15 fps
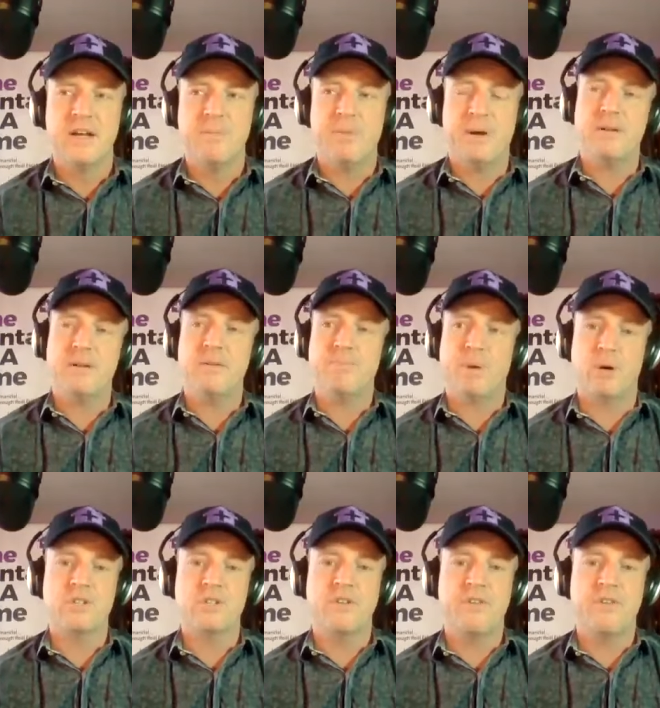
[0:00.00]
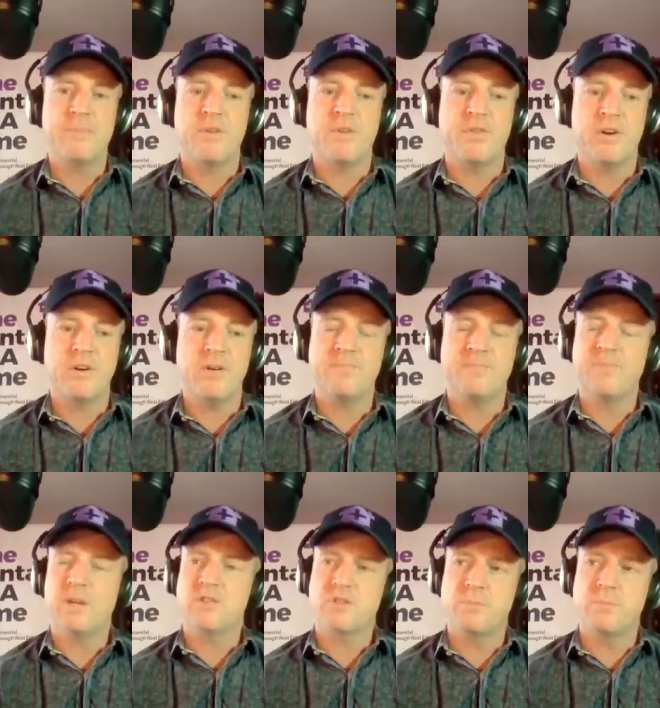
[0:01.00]
But post November 3rd,
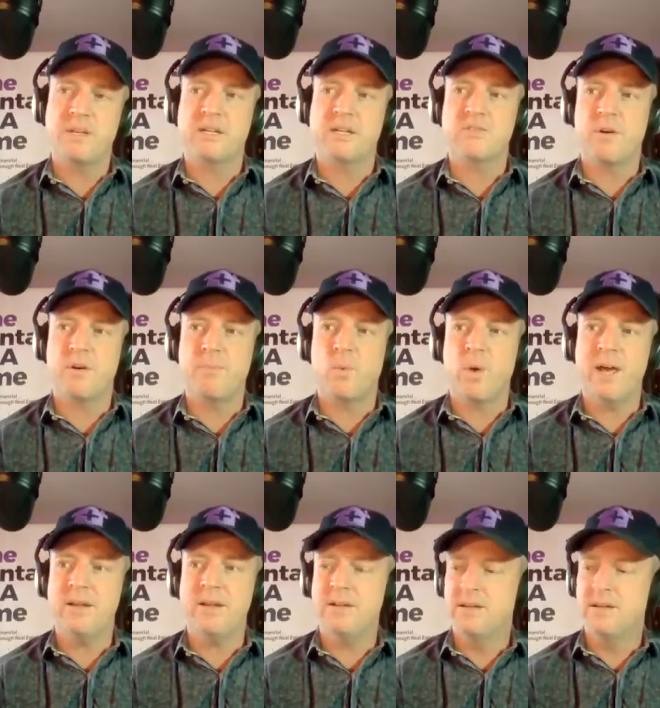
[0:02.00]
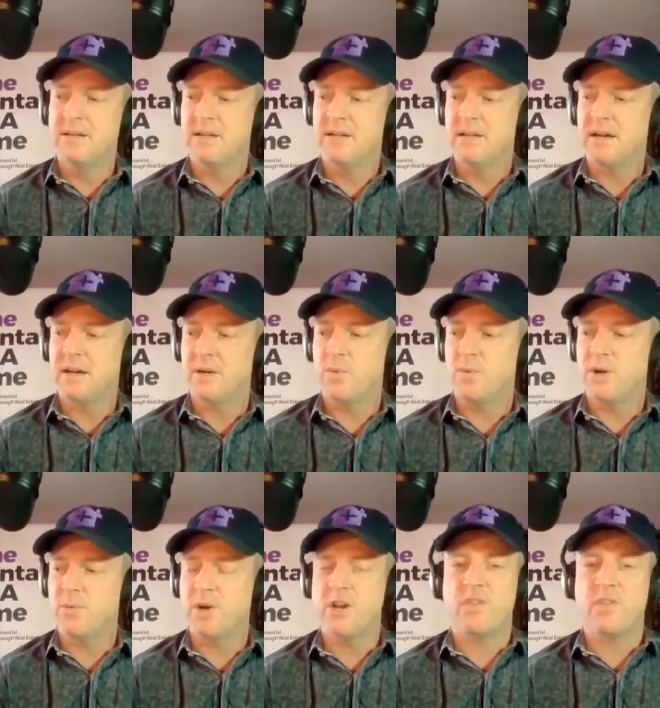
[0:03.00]
assuming a Trump win, uh,
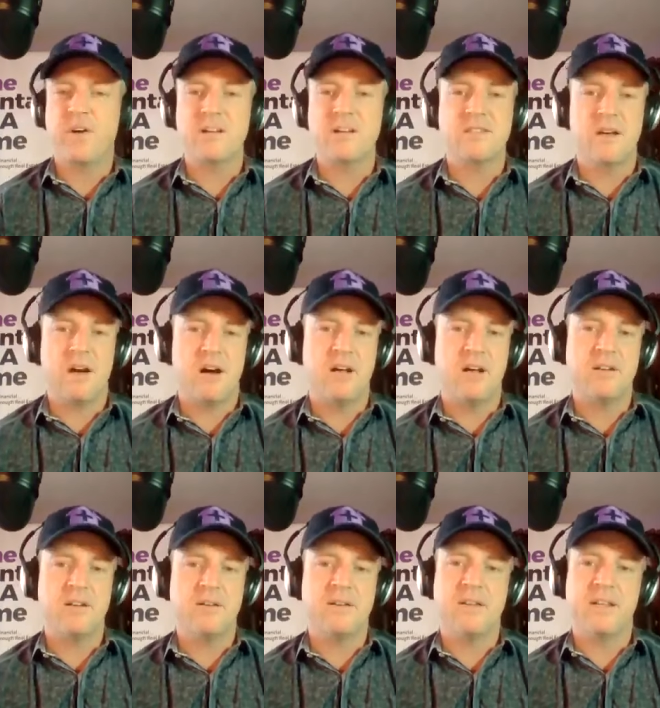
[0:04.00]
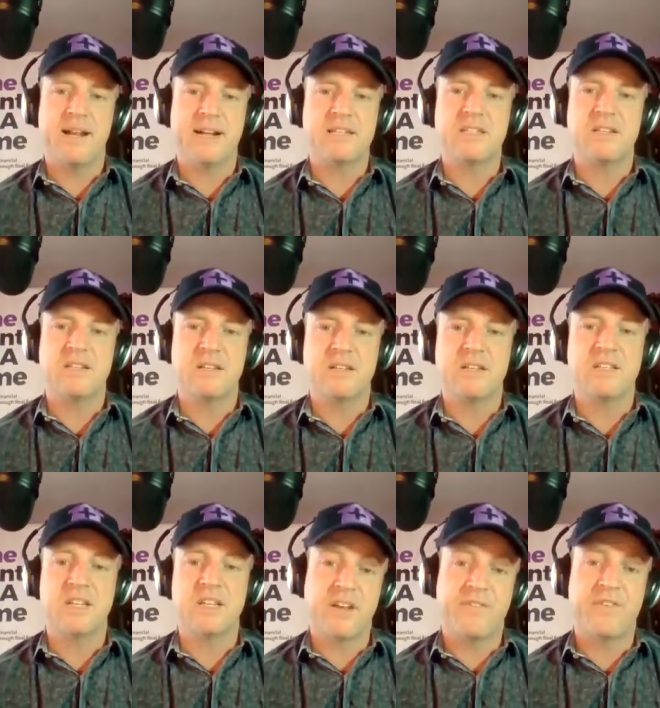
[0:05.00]
what, what are your thoughts on the next
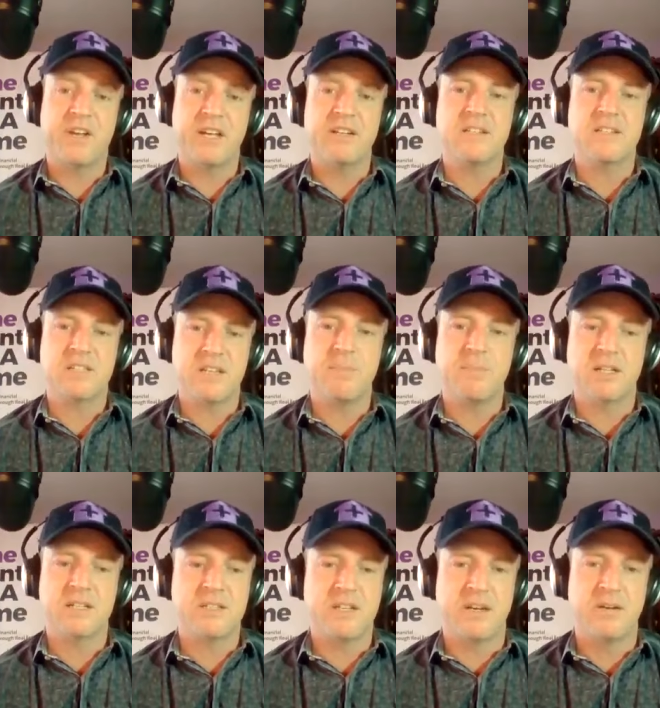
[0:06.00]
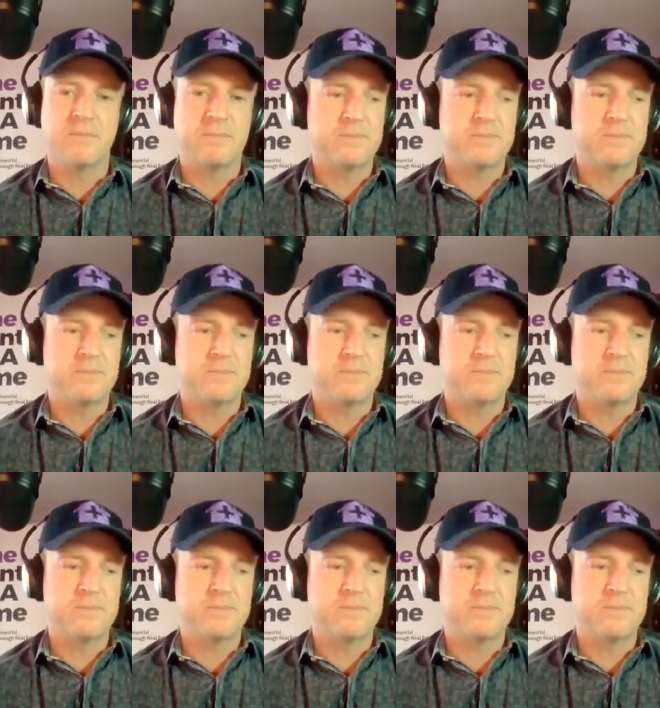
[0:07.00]
significant stimulus yeah. deal?